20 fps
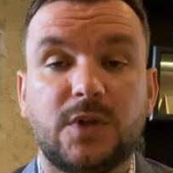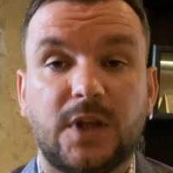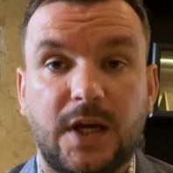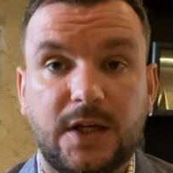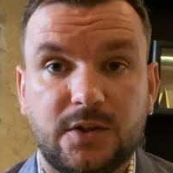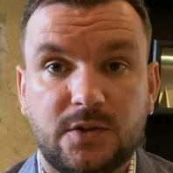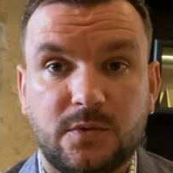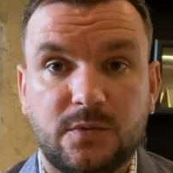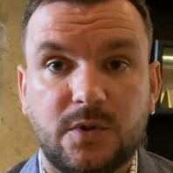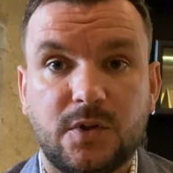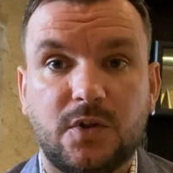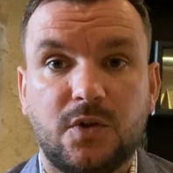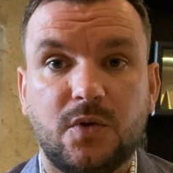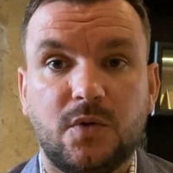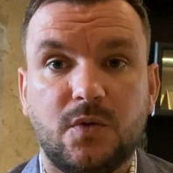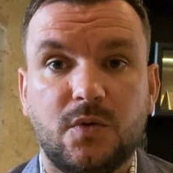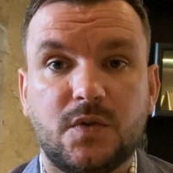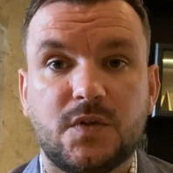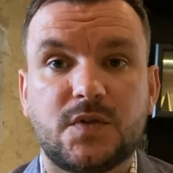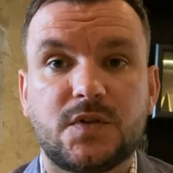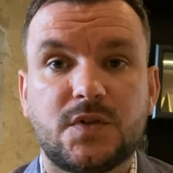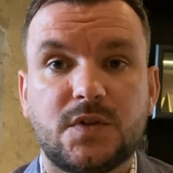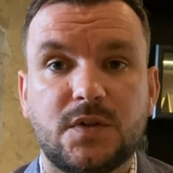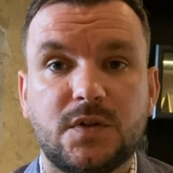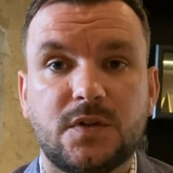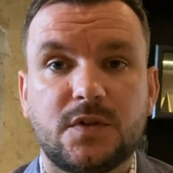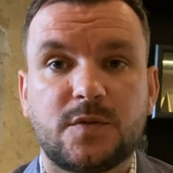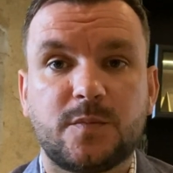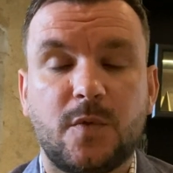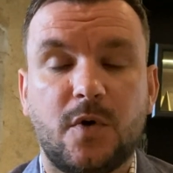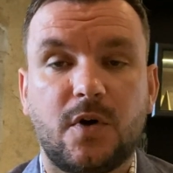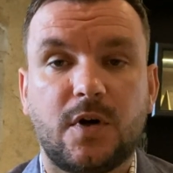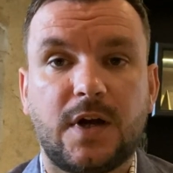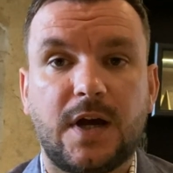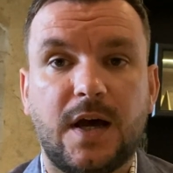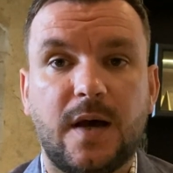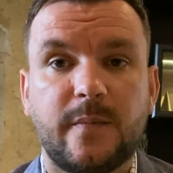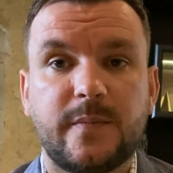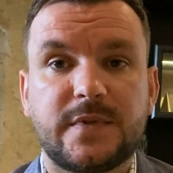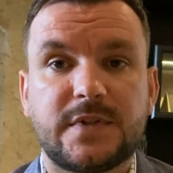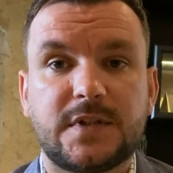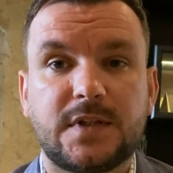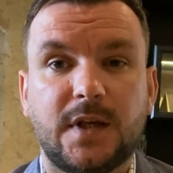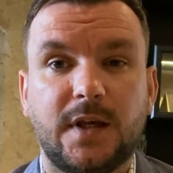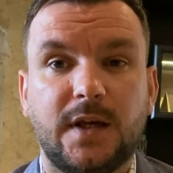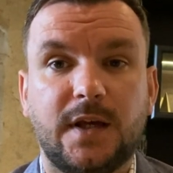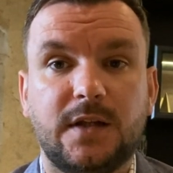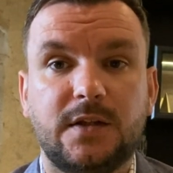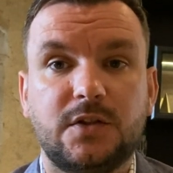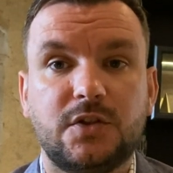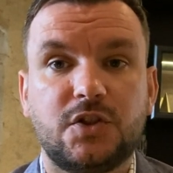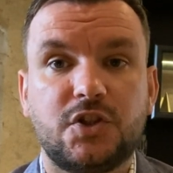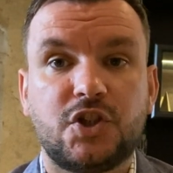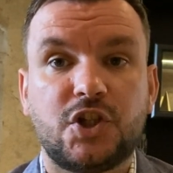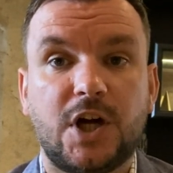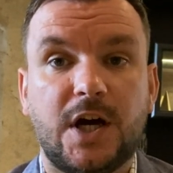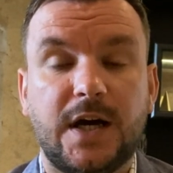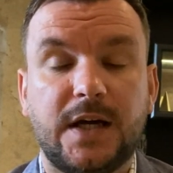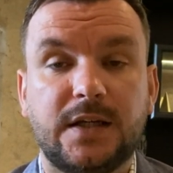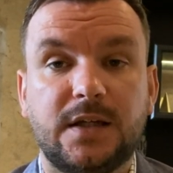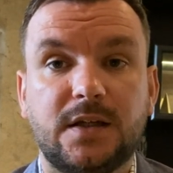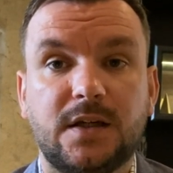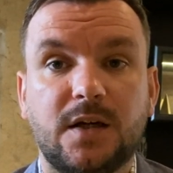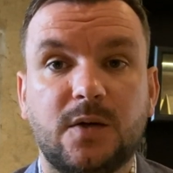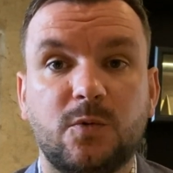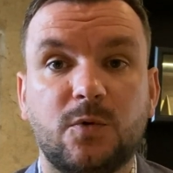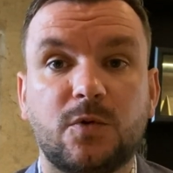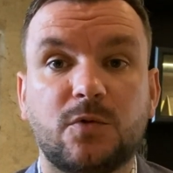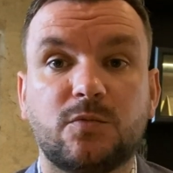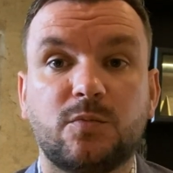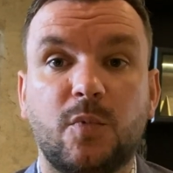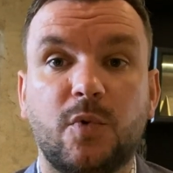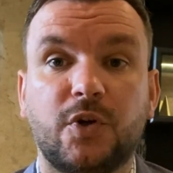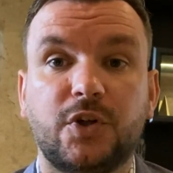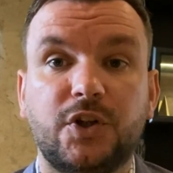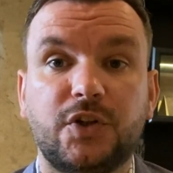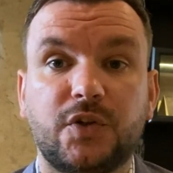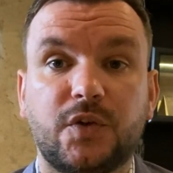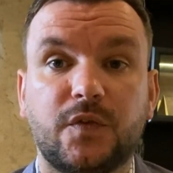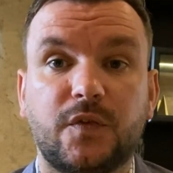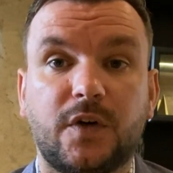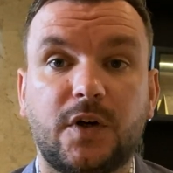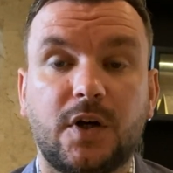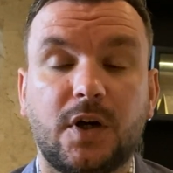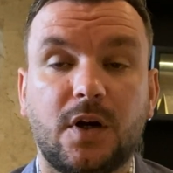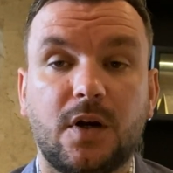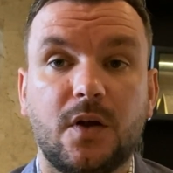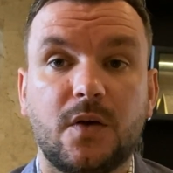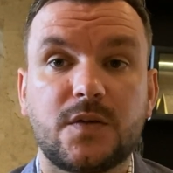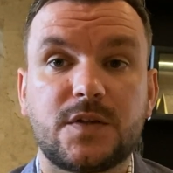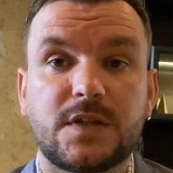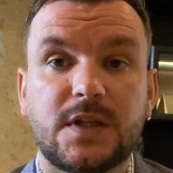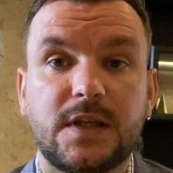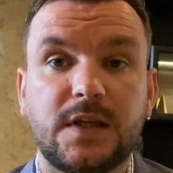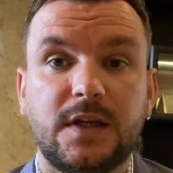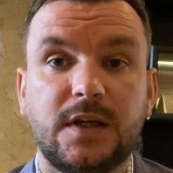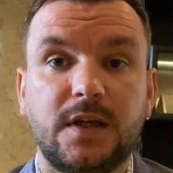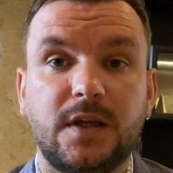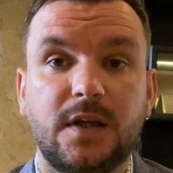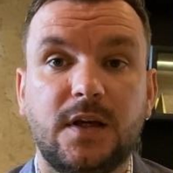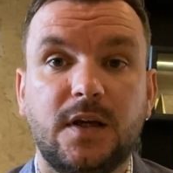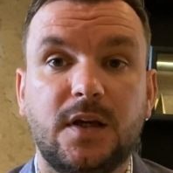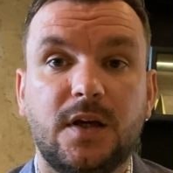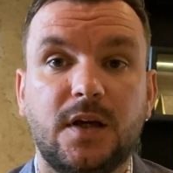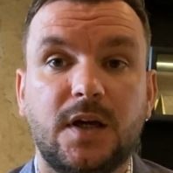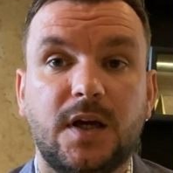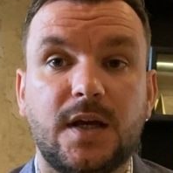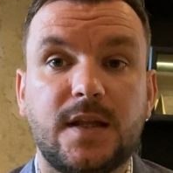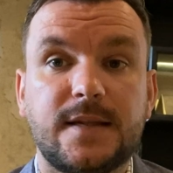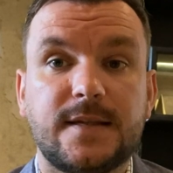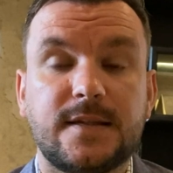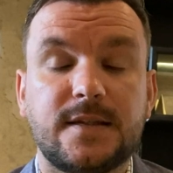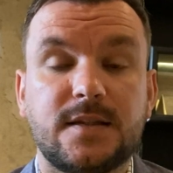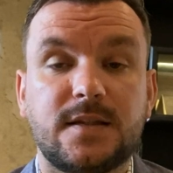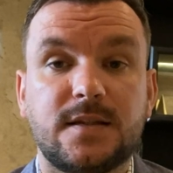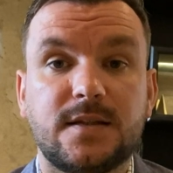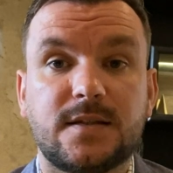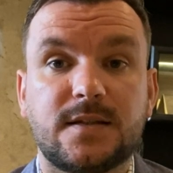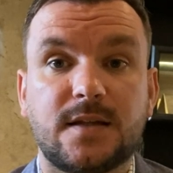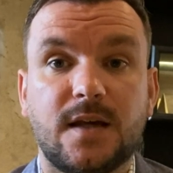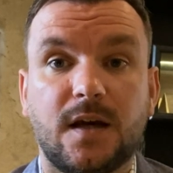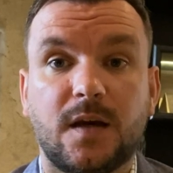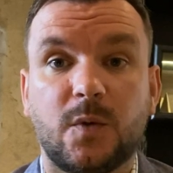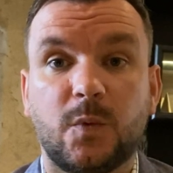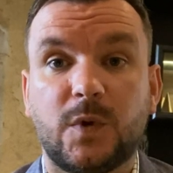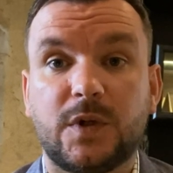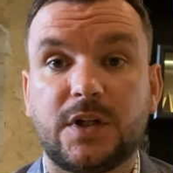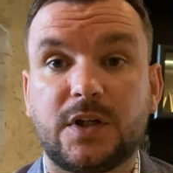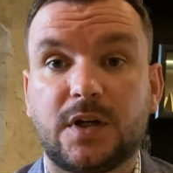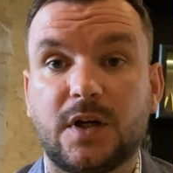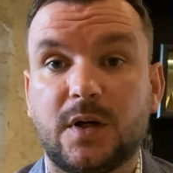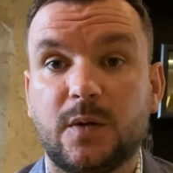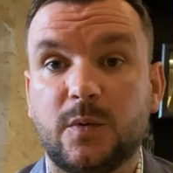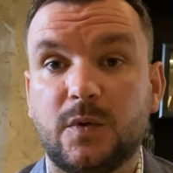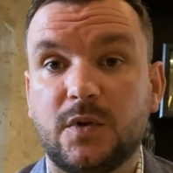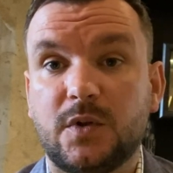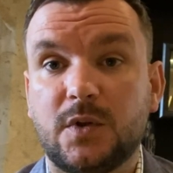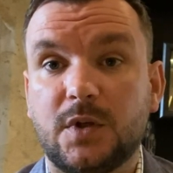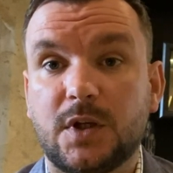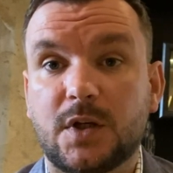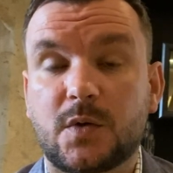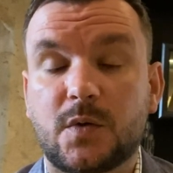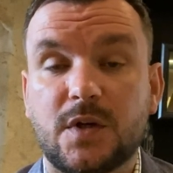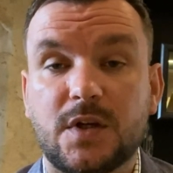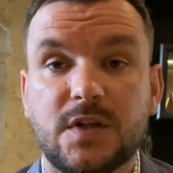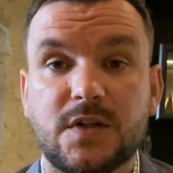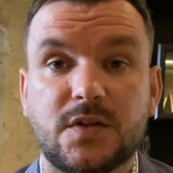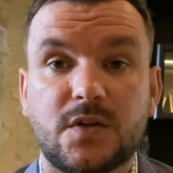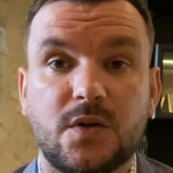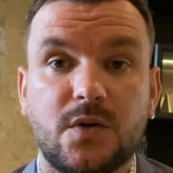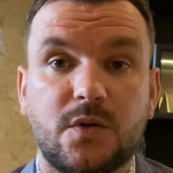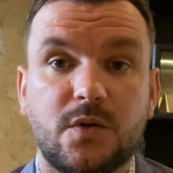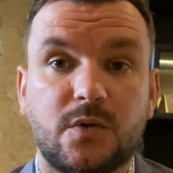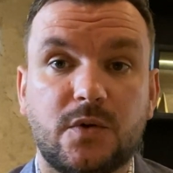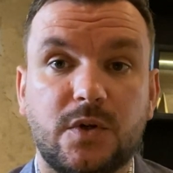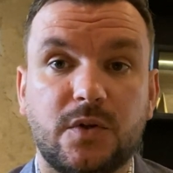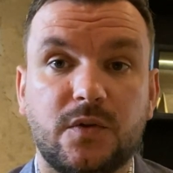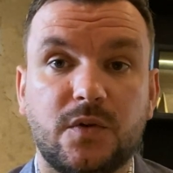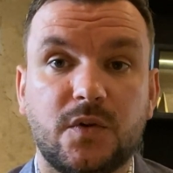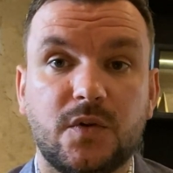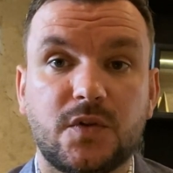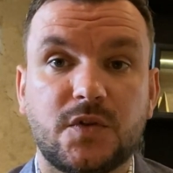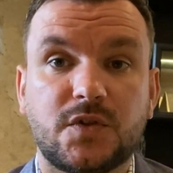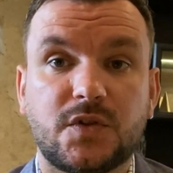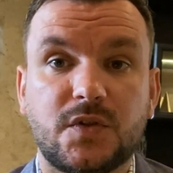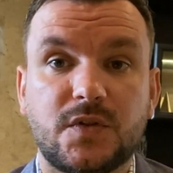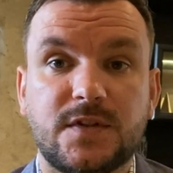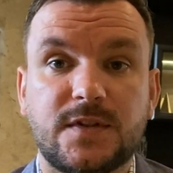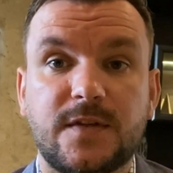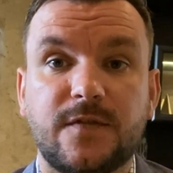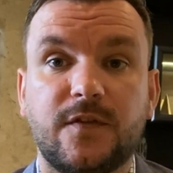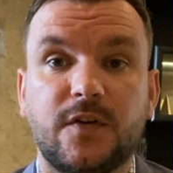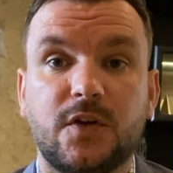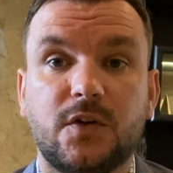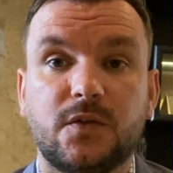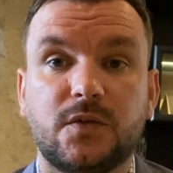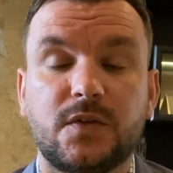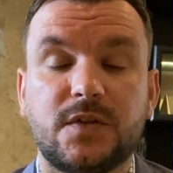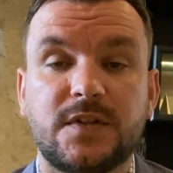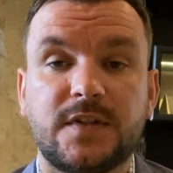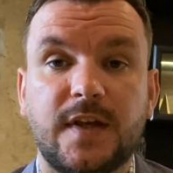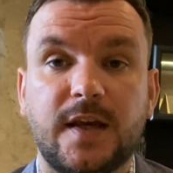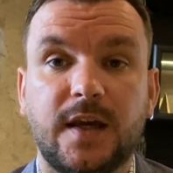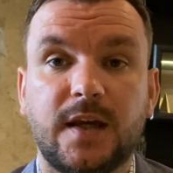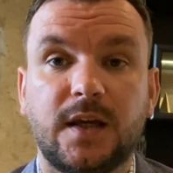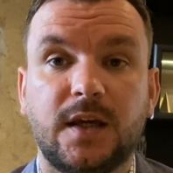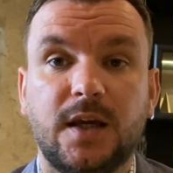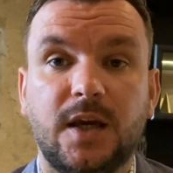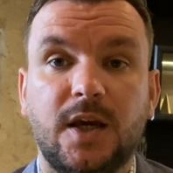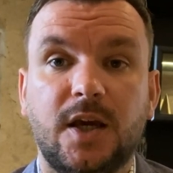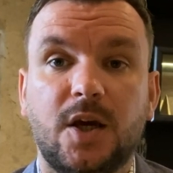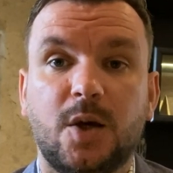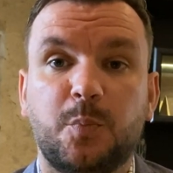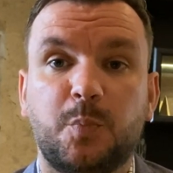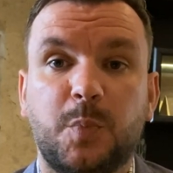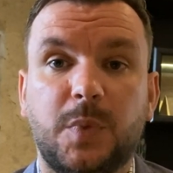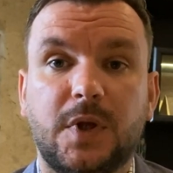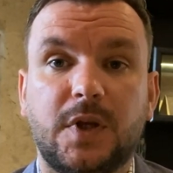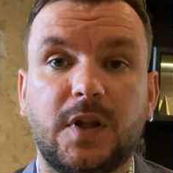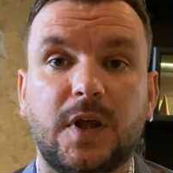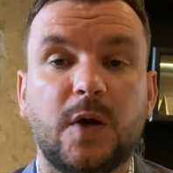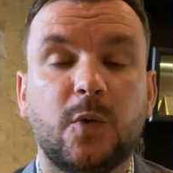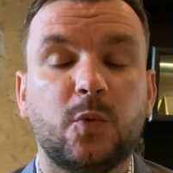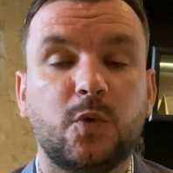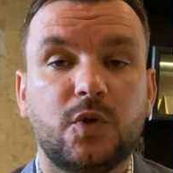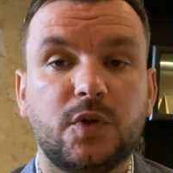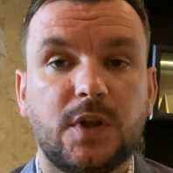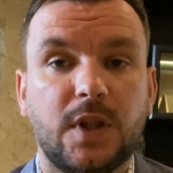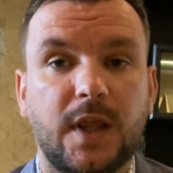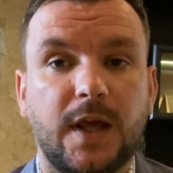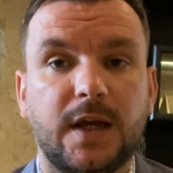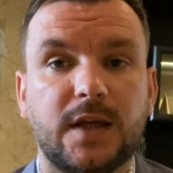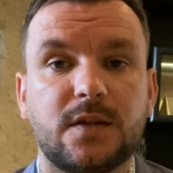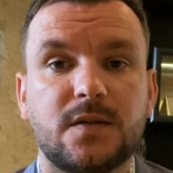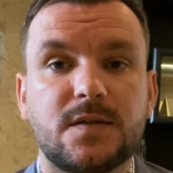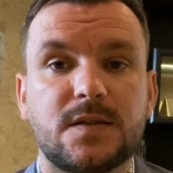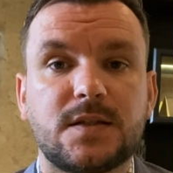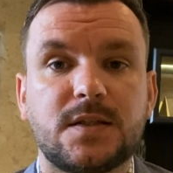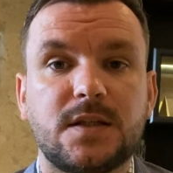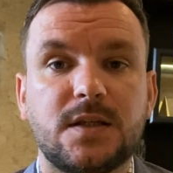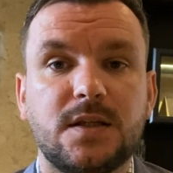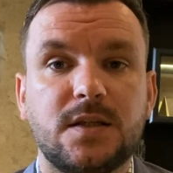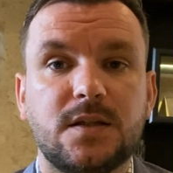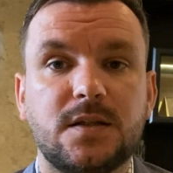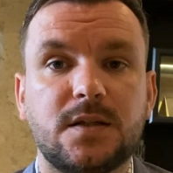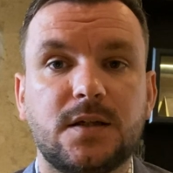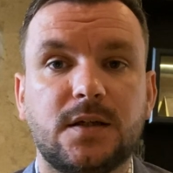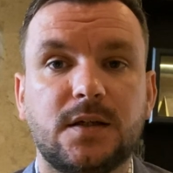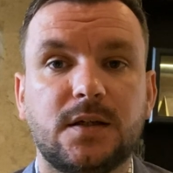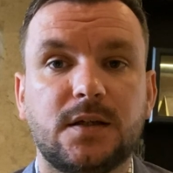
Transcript: like to reduce small caps, and China I will monitor very closely and decide whether I want to increase or reduce. So it's difficult to say, but I would like to see